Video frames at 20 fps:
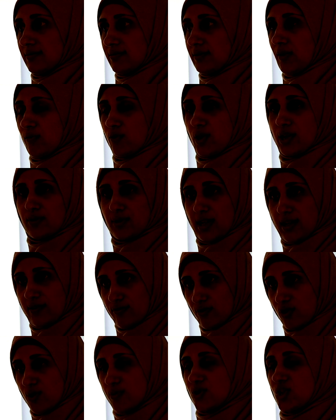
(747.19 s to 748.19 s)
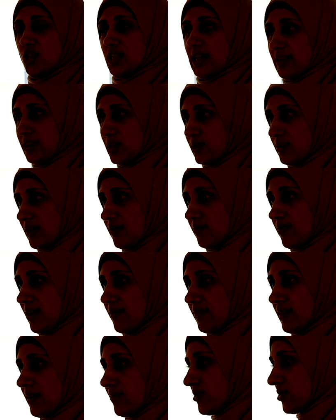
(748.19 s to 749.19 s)
We have one grade 4, but she's at the grade
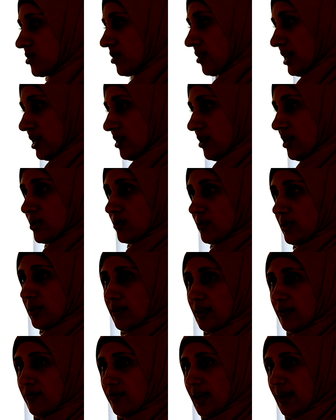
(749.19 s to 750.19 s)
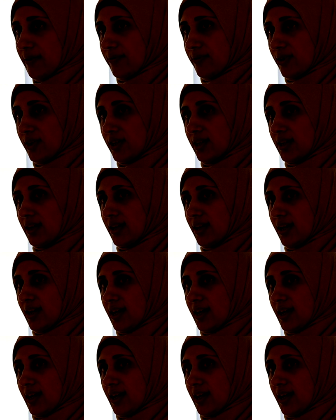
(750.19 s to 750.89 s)
5 level. So they're all doing grade 5 work.